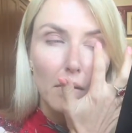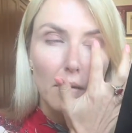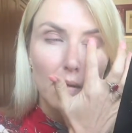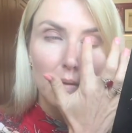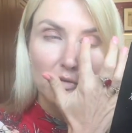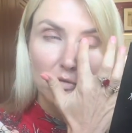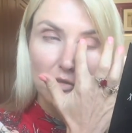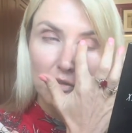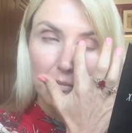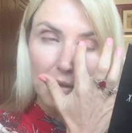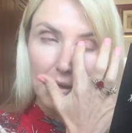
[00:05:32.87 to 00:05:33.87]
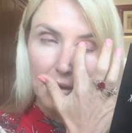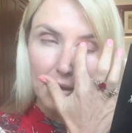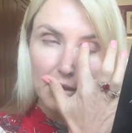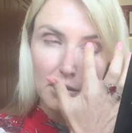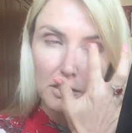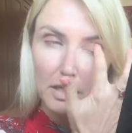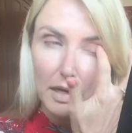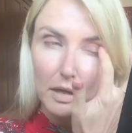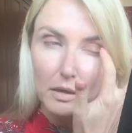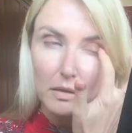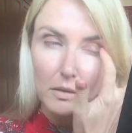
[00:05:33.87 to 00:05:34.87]
And this will just make it easier
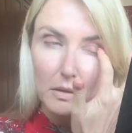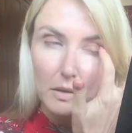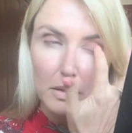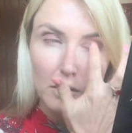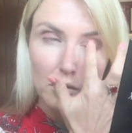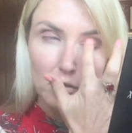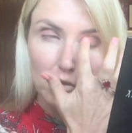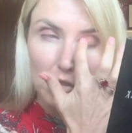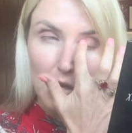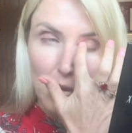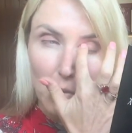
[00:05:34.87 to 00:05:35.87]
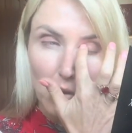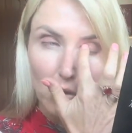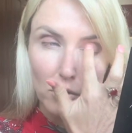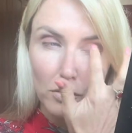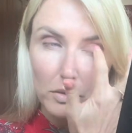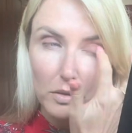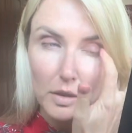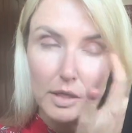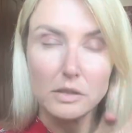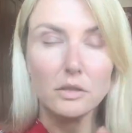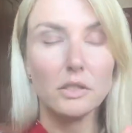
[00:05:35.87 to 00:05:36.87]
to go on
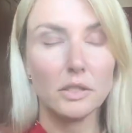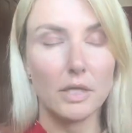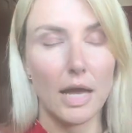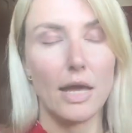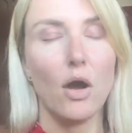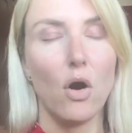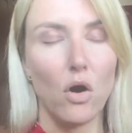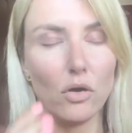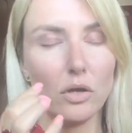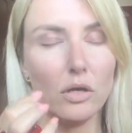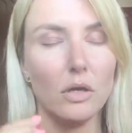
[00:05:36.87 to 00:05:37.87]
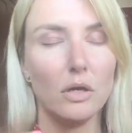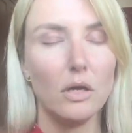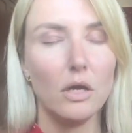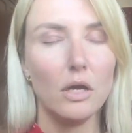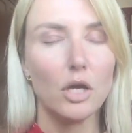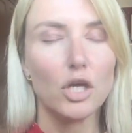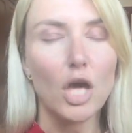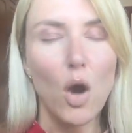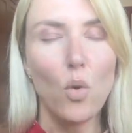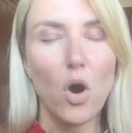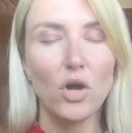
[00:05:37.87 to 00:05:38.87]
and to stay on.
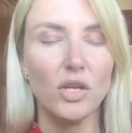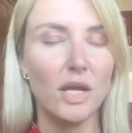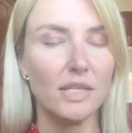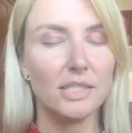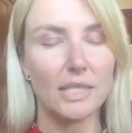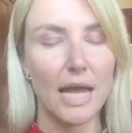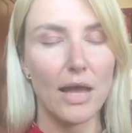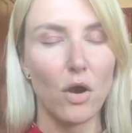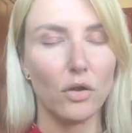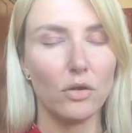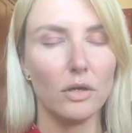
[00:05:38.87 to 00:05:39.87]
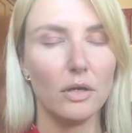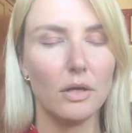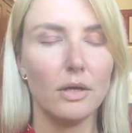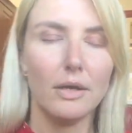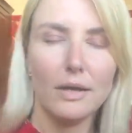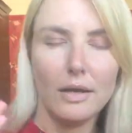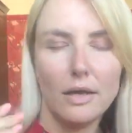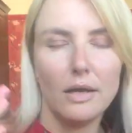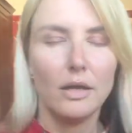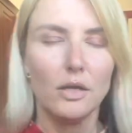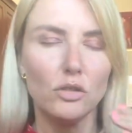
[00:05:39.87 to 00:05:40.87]
Go on, stay on.
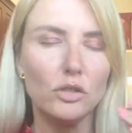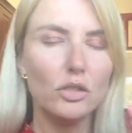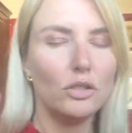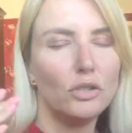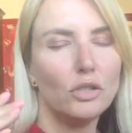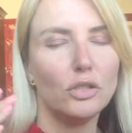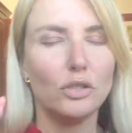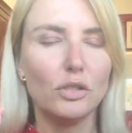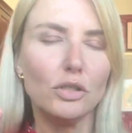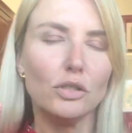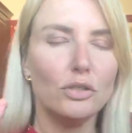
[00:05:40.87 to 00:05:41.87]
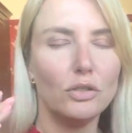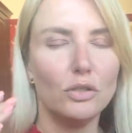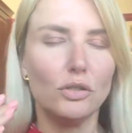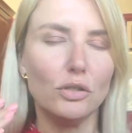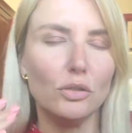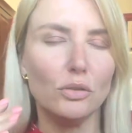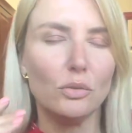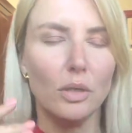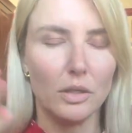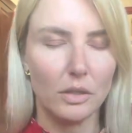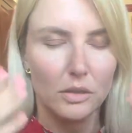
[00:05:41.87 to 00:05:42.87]
Do, do, do, do,
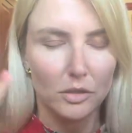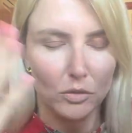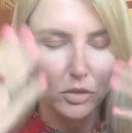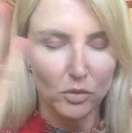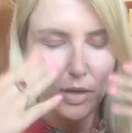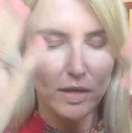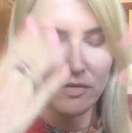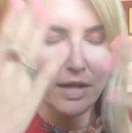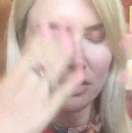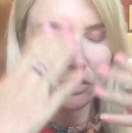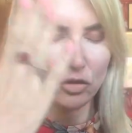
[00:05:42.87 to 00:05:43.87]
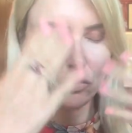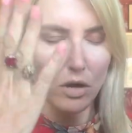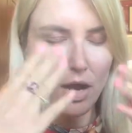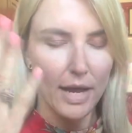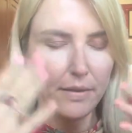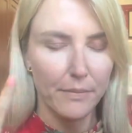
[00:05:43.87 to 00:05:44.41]
do. So just wait for that to dry.